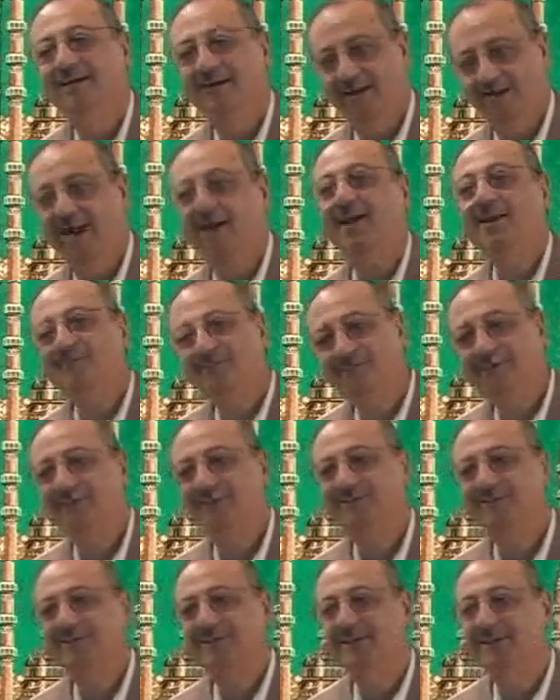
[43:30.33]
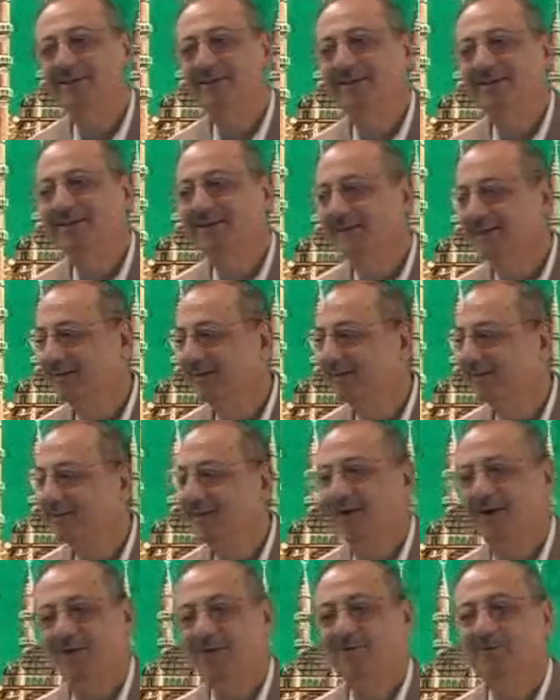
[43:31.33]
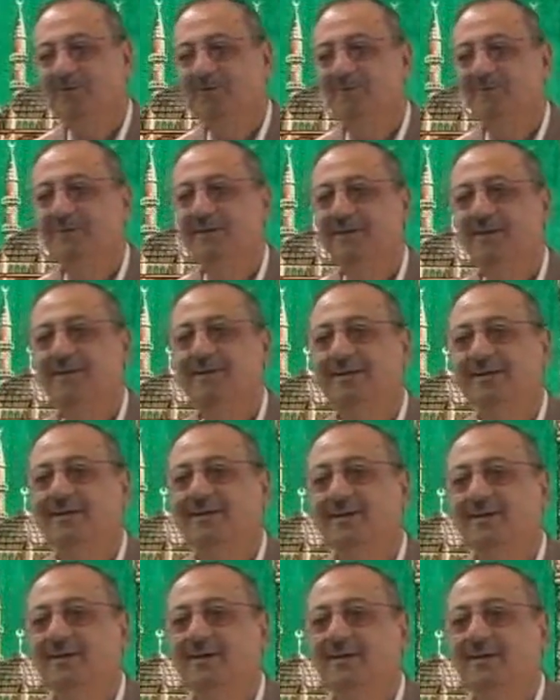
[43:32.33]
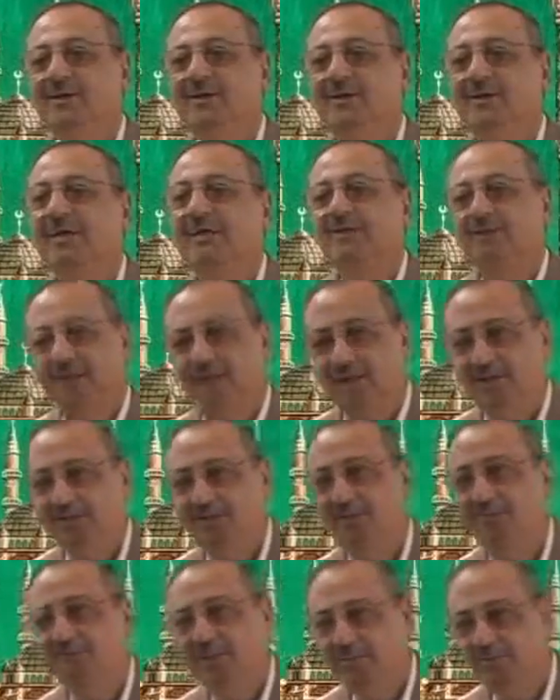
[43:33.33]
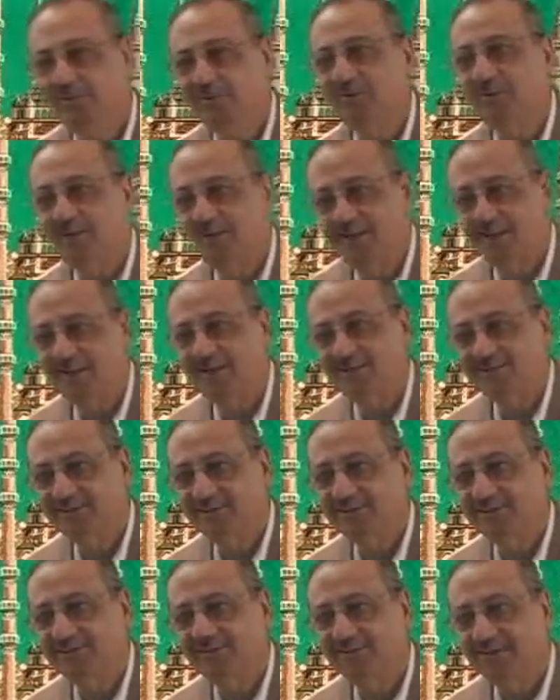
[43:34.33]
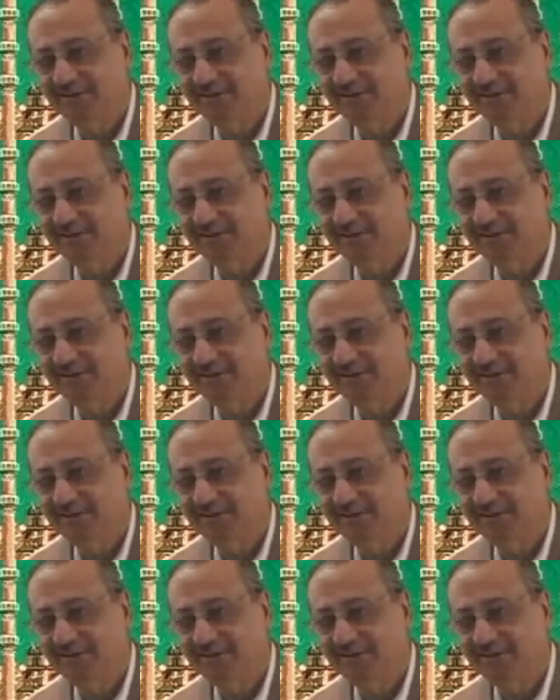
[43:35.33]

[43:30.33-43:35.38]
I'll fast. Huh? Are you with me? Inshallah, you'll be able to analyze it.